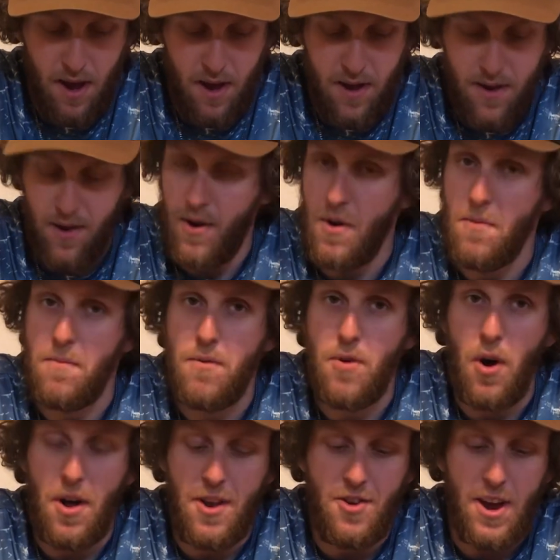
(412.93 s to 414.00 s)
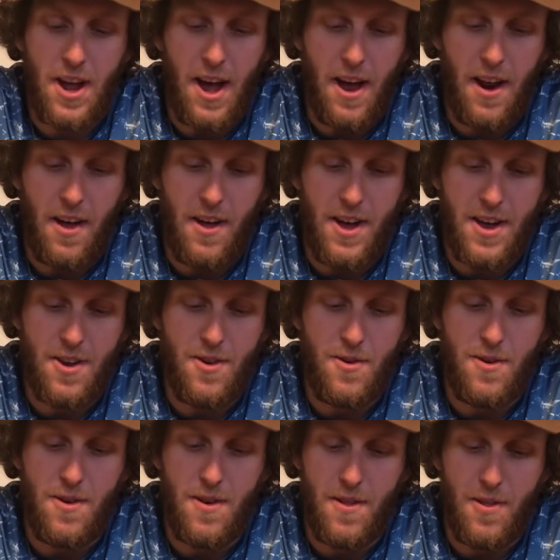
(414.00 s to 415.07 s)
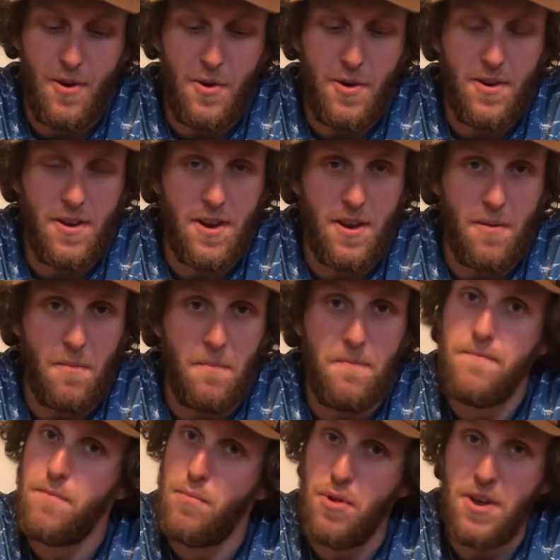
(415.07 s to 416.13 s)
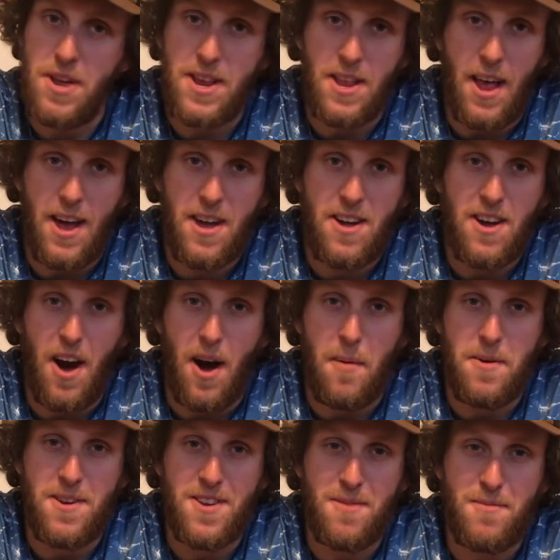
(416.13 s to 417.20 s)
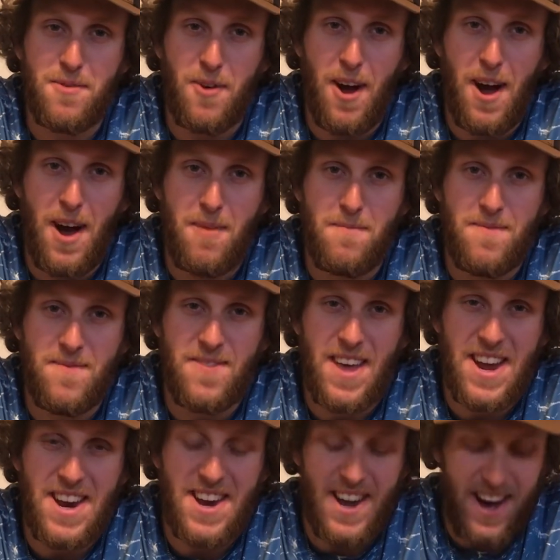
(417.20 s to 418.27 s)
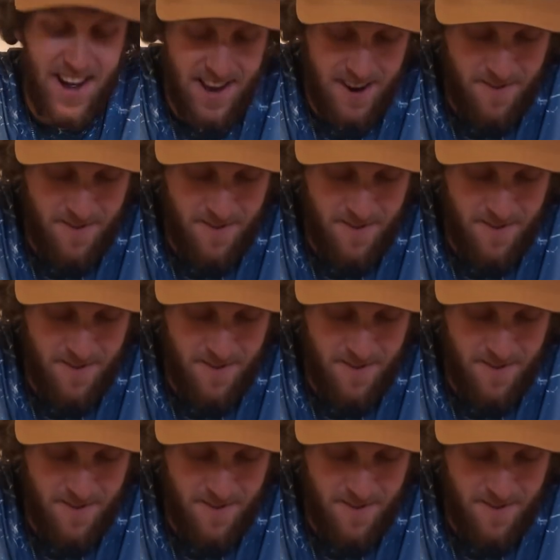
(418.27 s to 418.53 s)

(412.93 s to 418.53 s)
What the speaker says: So go ahead and check out LSU Lures, and please like, comment, subscribe. Thanks, guys.